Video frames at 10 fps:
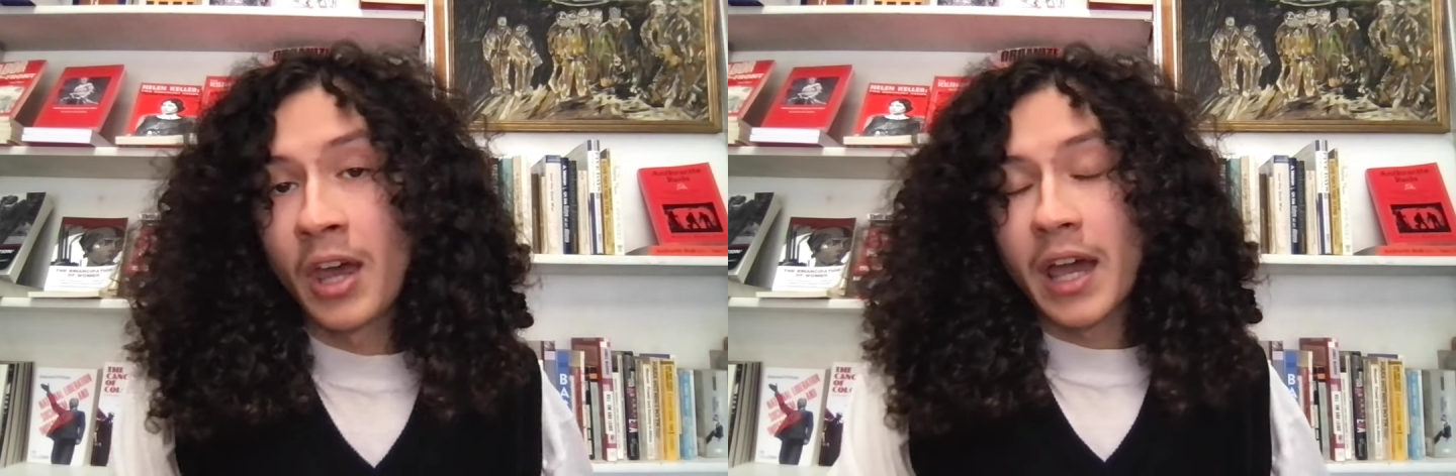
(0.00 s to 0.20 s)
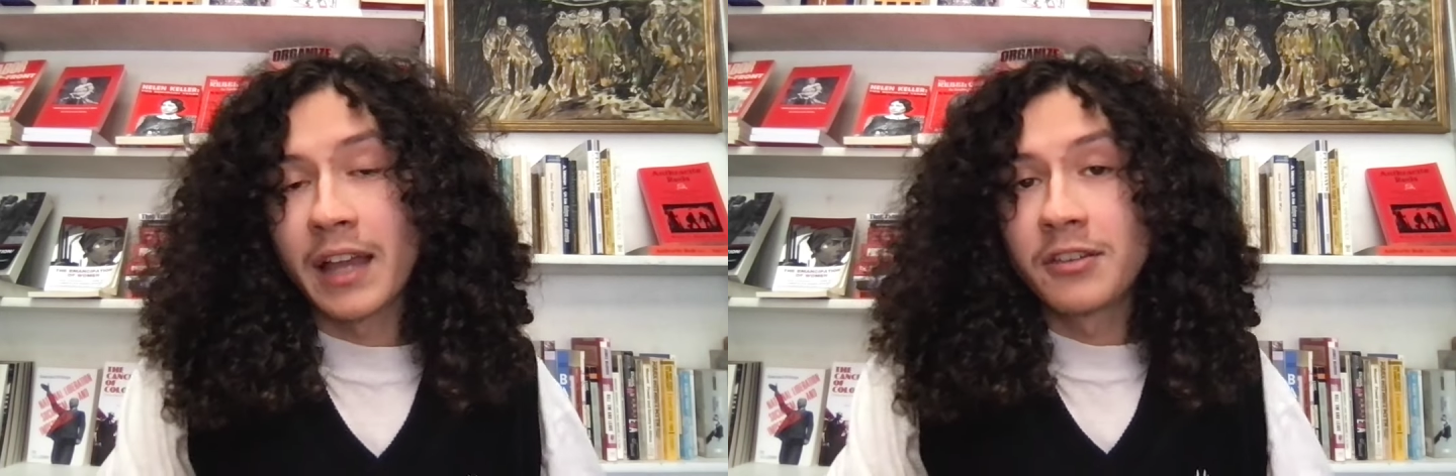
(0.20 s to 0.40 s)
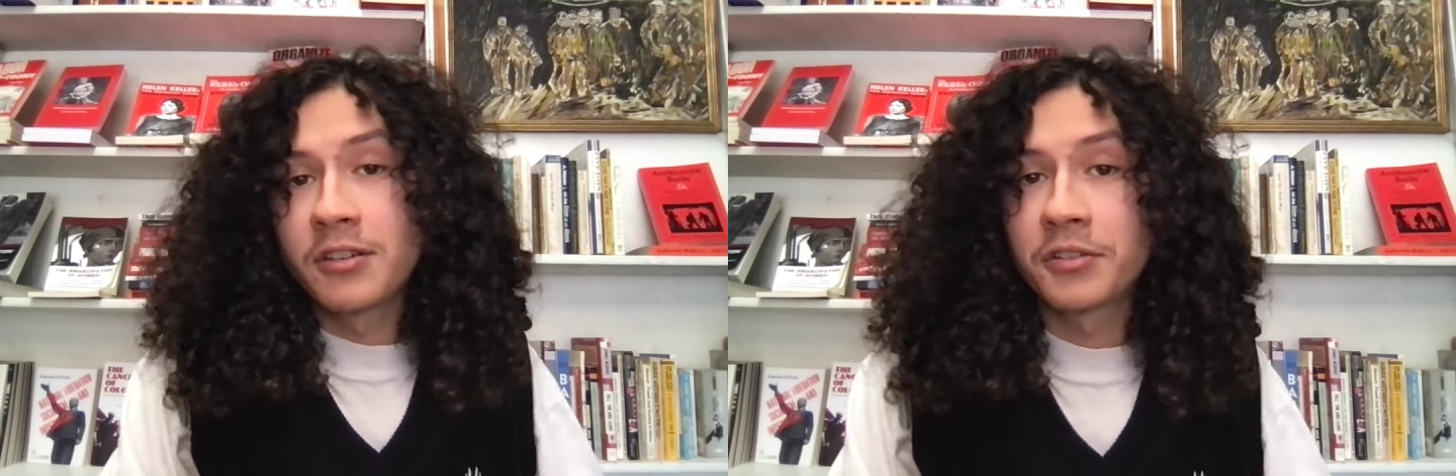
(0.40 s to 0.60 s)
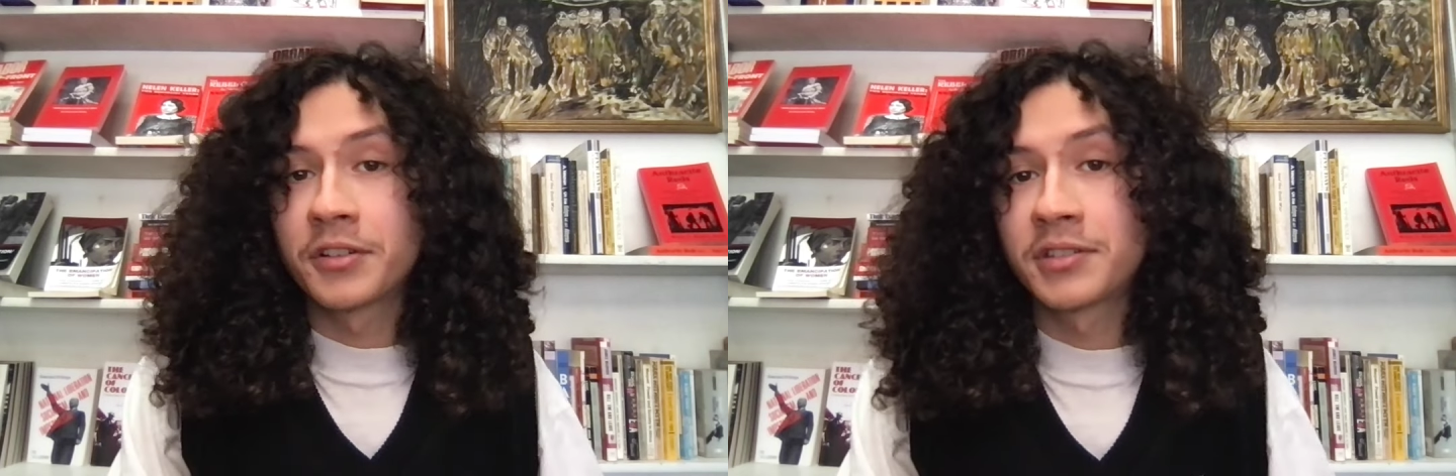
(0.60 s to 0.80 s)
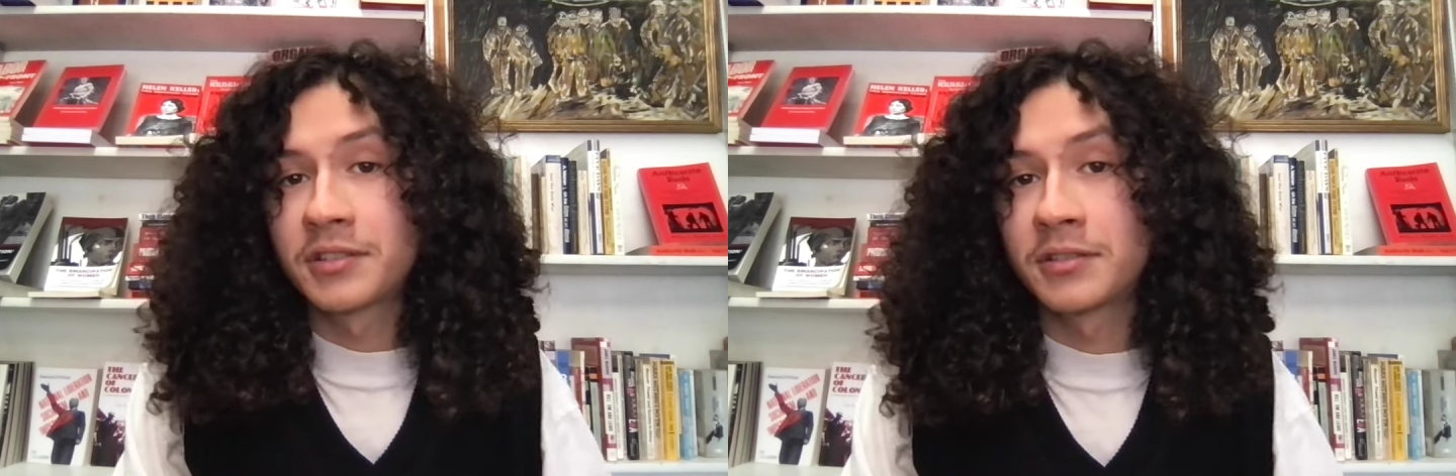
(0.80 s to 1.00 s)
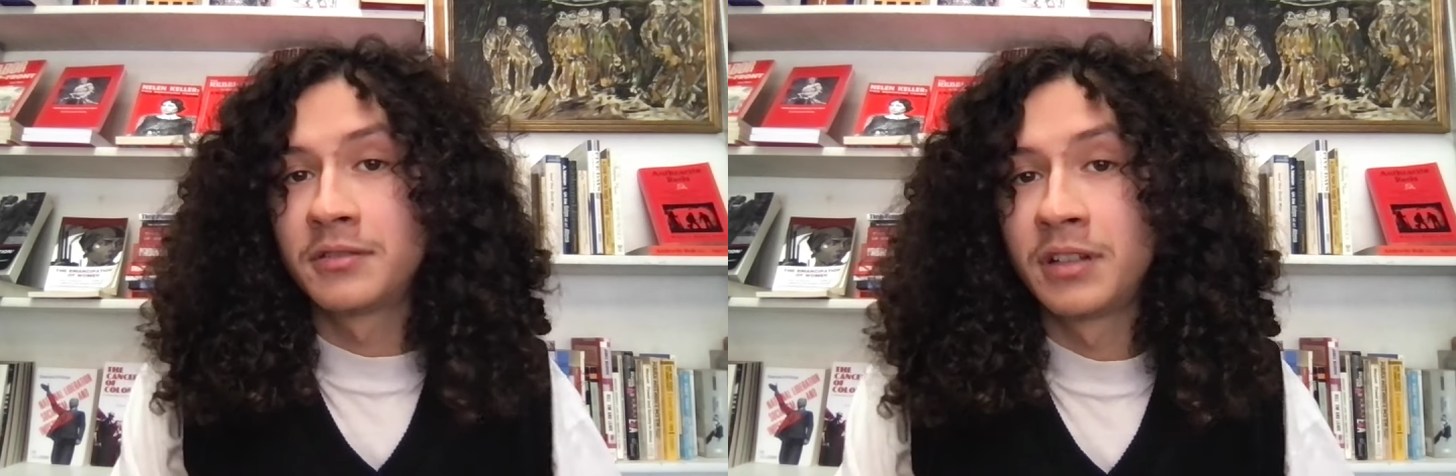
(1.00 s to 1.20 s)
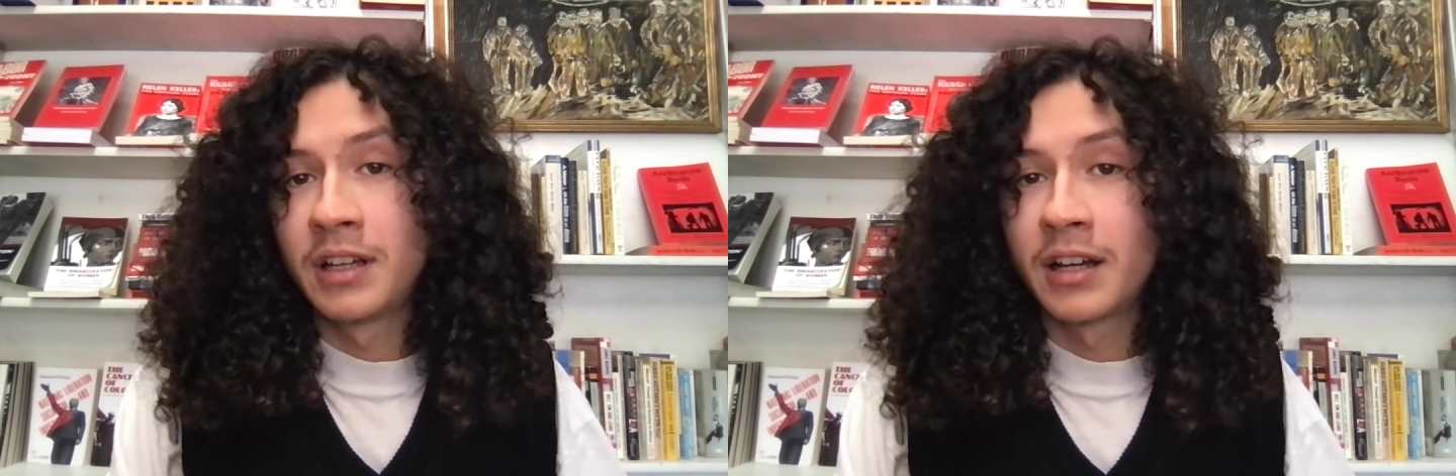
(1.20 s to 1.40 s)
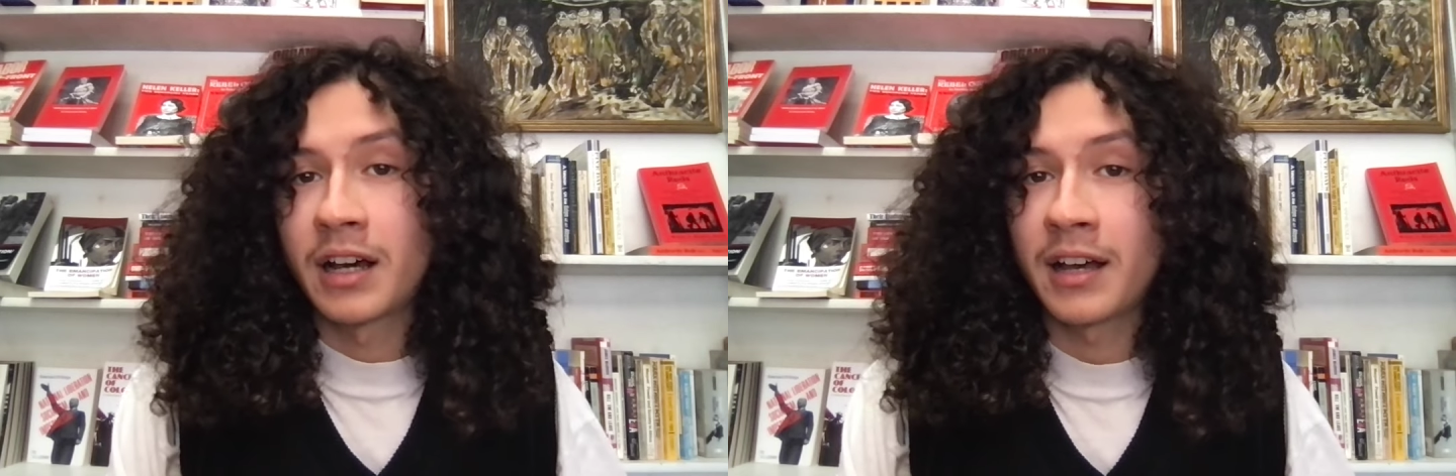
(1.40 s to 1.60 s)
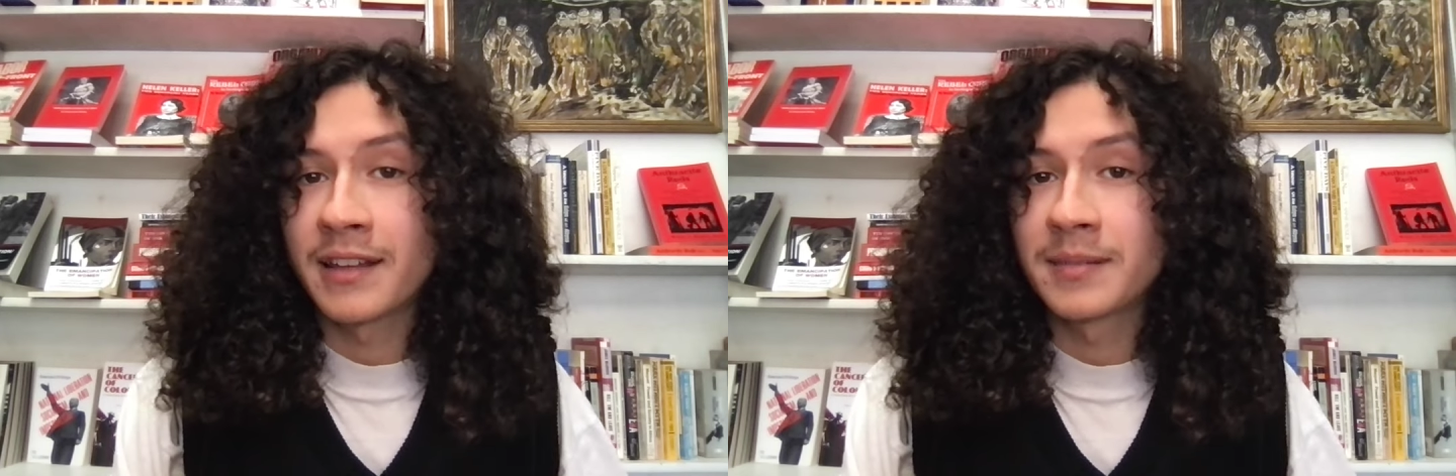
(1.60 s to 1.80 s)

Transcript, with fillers: And you can also uh,